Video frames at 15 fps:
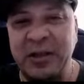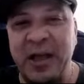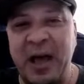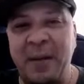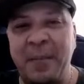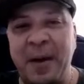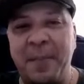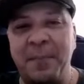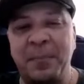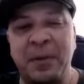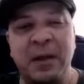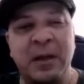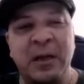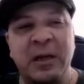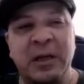to them, and
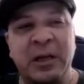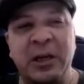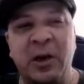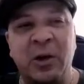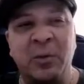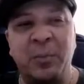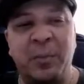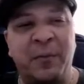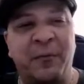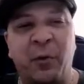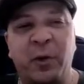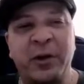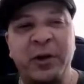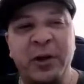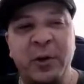
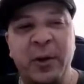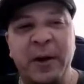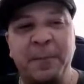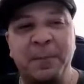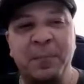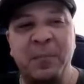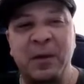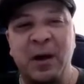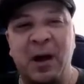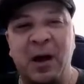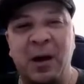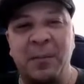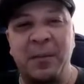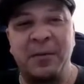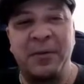before you knew it,
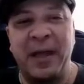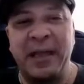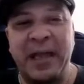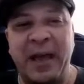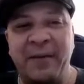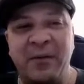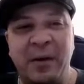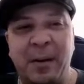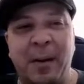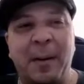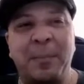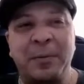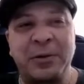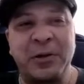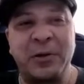they gave him the
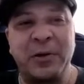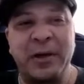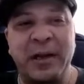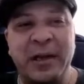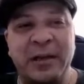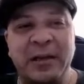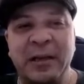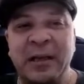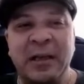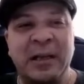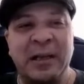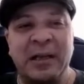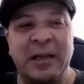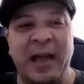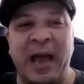opportunity, and
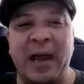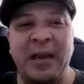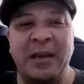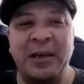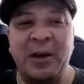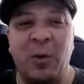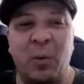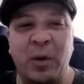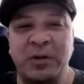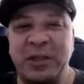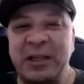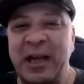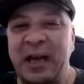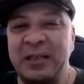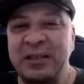once
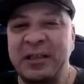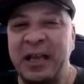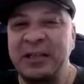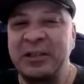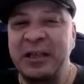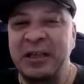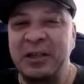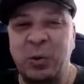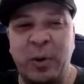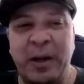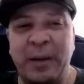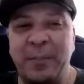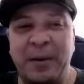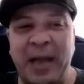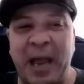he got on stage, the
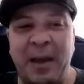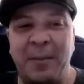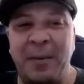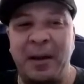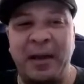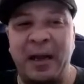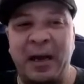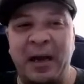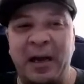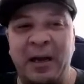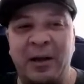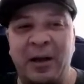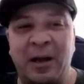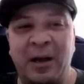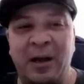Queen became
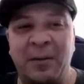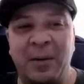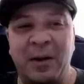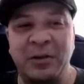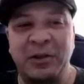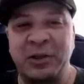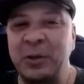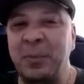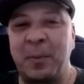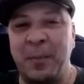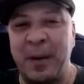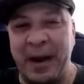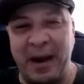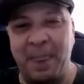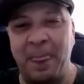a super
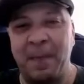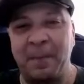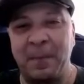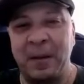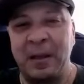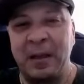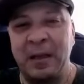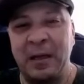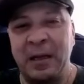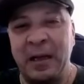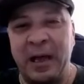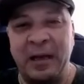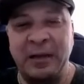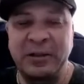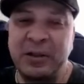band.
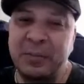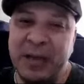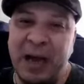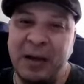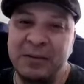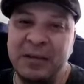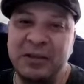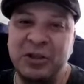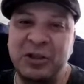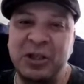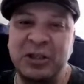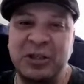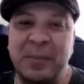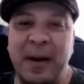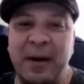And sometimes it's
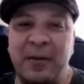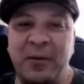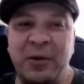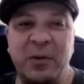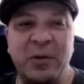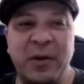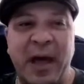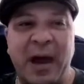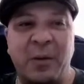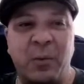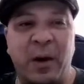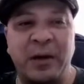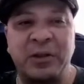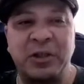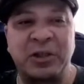a matter of doing that,
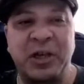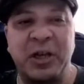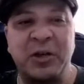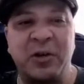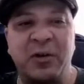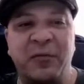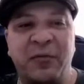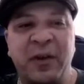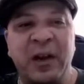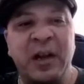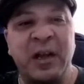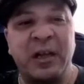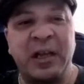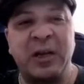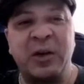right? Just getting
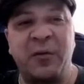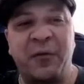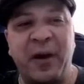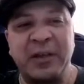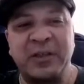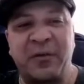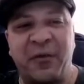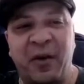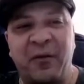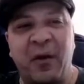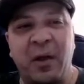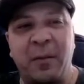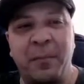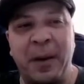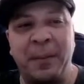your face in front of
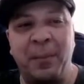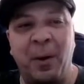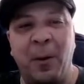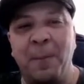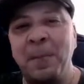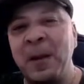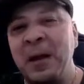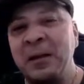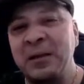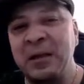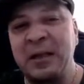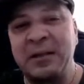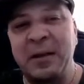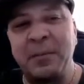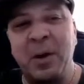other people to
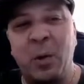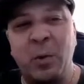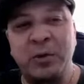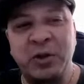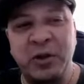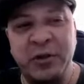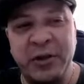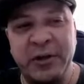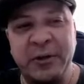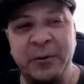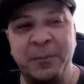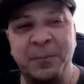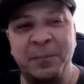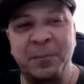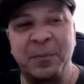let them know what you
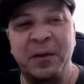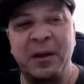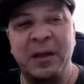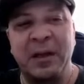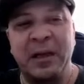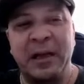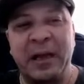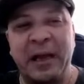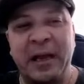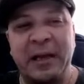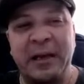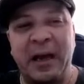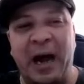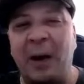do. And